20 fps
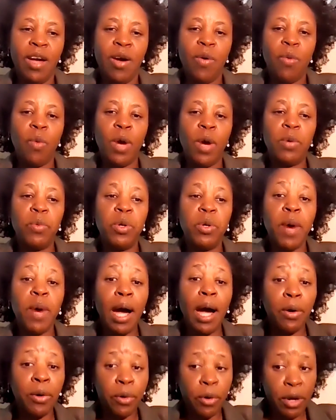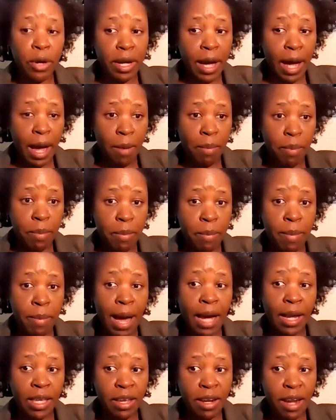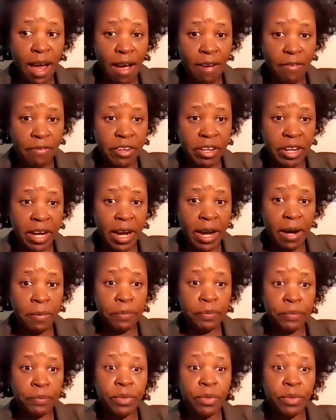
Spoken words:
When we were growing up back in Africa,